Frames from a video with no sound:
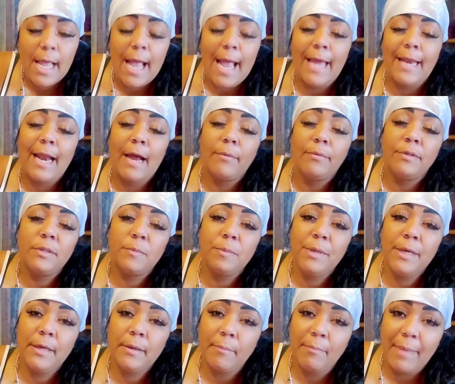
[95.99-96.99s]
and I will
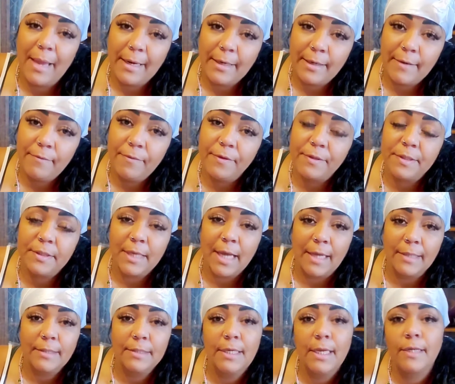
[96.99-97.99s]
speak mainly for
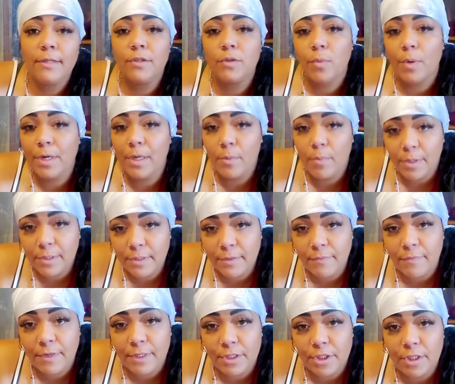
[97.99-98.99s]
Sanse and 21
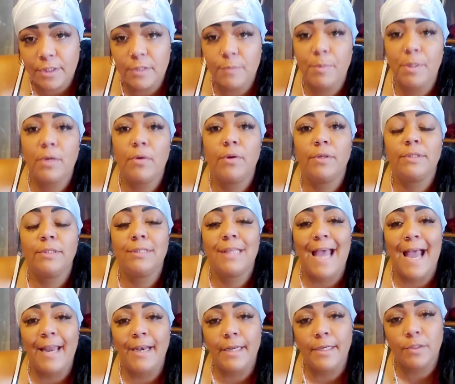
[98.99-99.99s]
divisions because
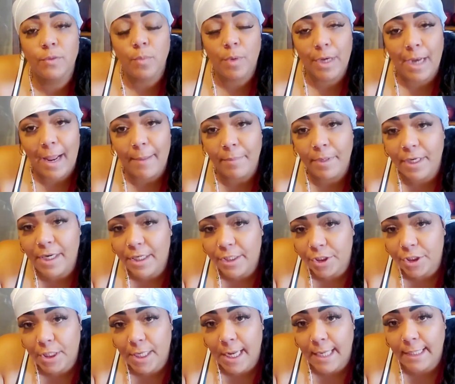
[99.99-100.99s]
that is what I'm
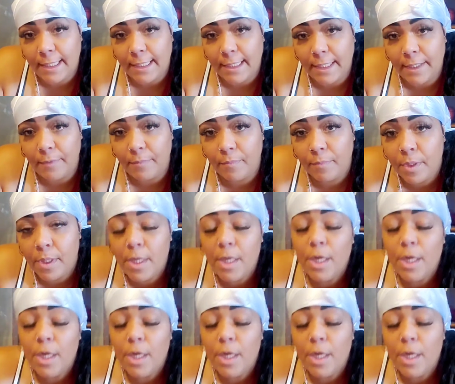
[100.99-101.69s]
initiated in.